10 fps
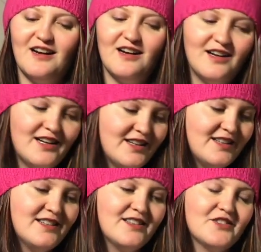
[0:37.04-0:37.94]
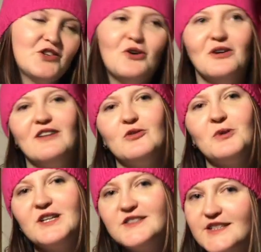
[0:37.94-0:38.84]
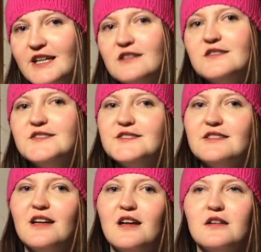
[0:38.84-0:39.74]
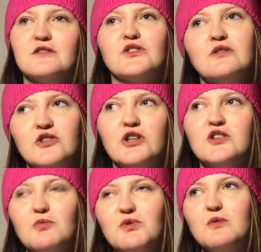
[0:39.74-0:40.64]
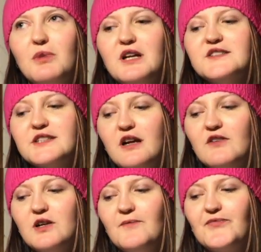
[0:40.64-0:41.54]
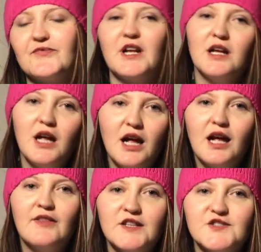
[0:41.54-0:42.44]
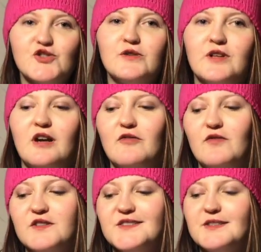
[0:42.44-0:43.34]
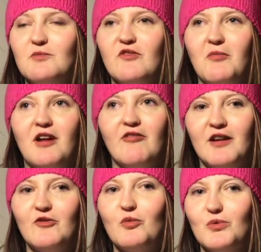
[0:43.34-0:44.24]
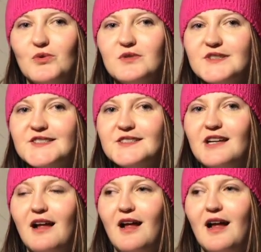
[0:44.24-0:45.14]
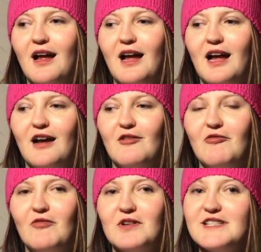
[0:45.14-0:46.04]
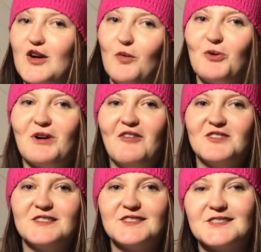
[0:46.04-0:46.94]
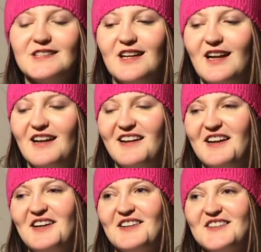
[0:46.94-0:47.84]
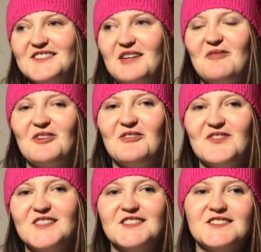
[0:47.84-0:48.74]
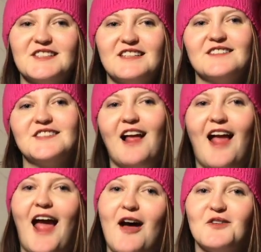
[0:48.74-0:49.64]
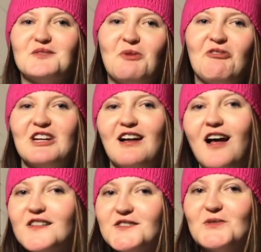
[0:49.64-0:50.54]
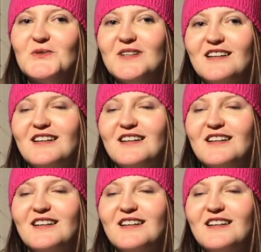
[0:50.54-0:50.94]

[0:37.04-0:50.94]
I know everybody says don't judge a book by its cover, and that's true enough. Some of my favourite books have terrible covers. An example of this is Howl's Moving Castle